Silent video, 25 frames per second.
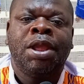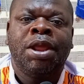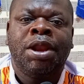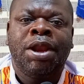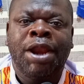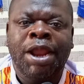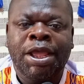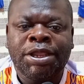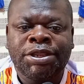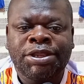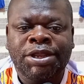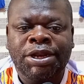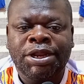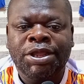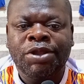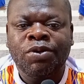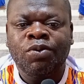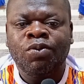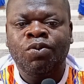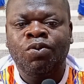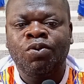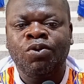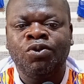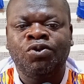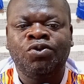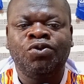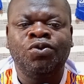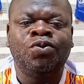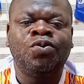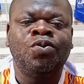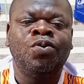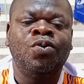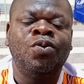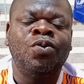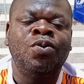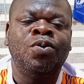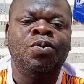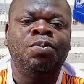Leslie
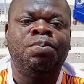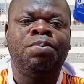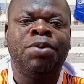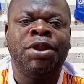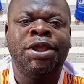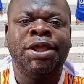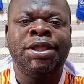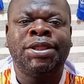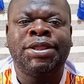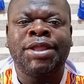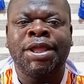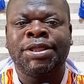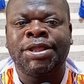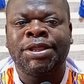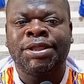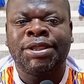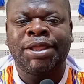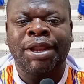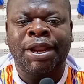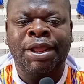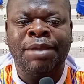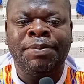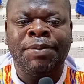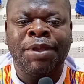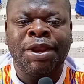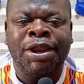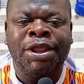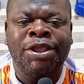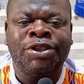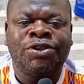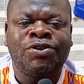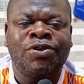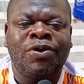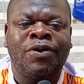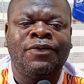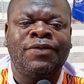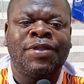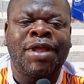Ugochukwu played 33
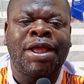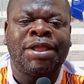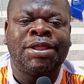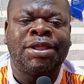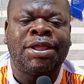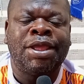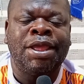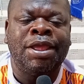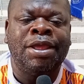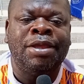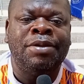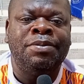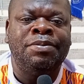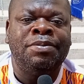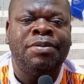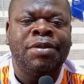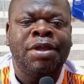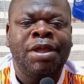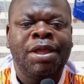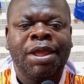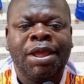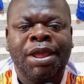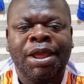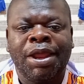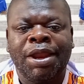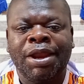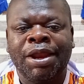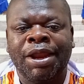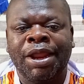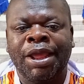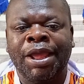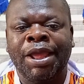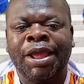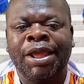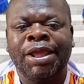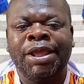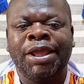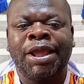minutes of that game, and
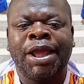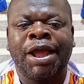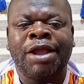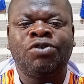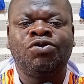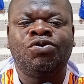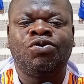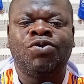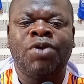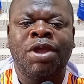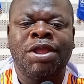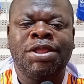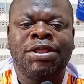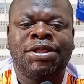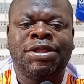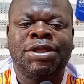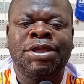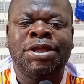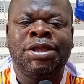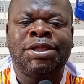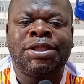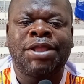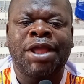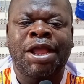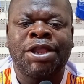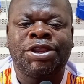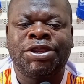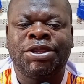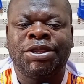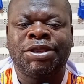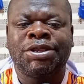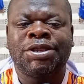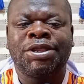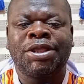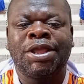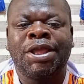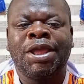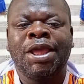he had 20
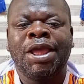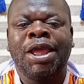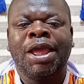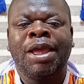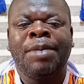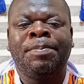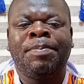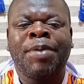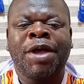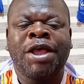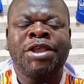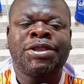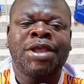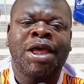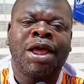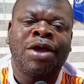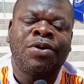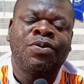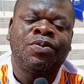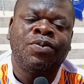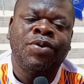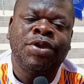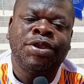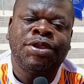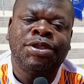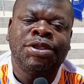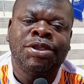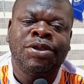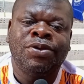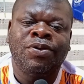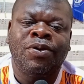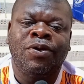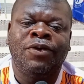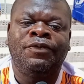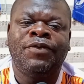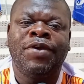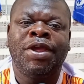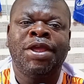touches, a pass accuracy
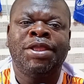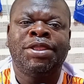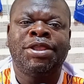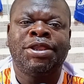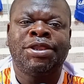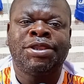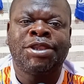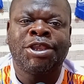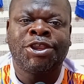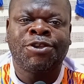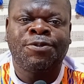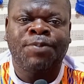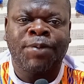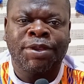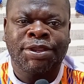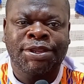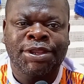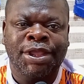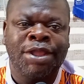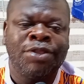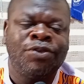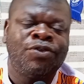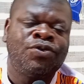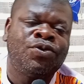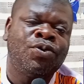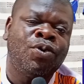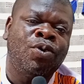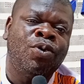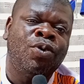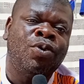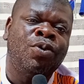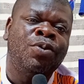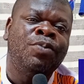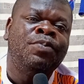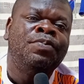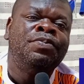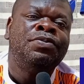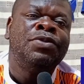of 86%.
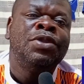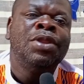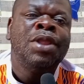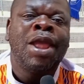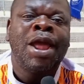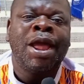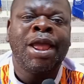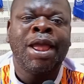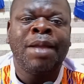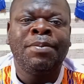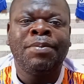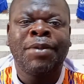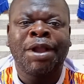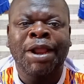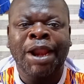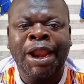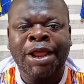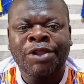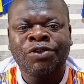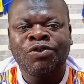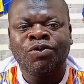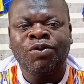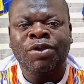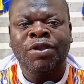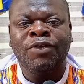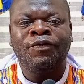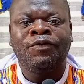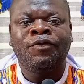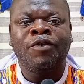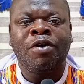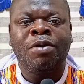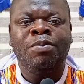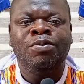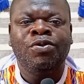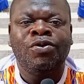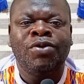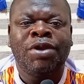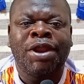So I am glad to
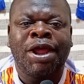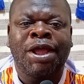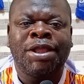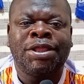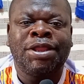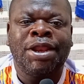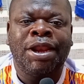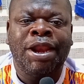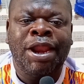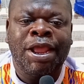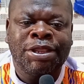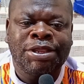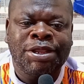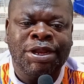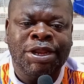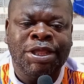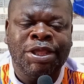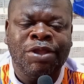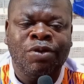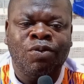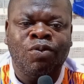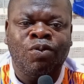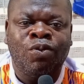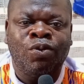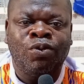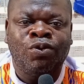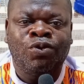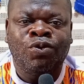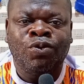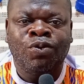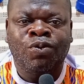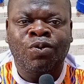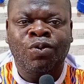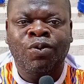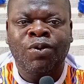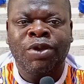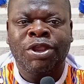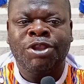inform you that Leslie
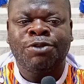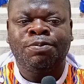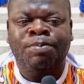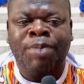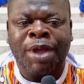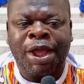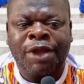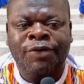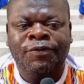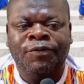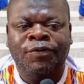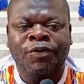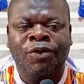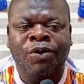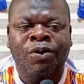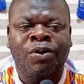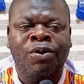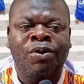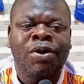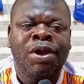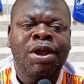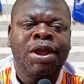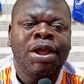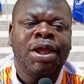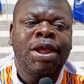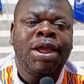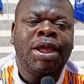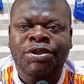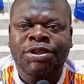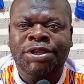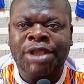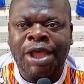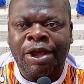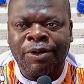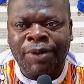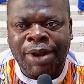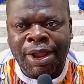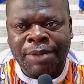Ugochukwu is back for
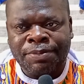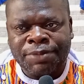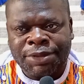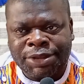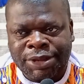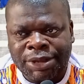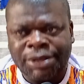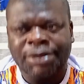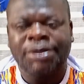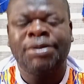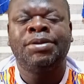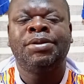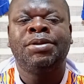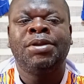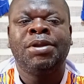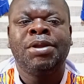Southampton.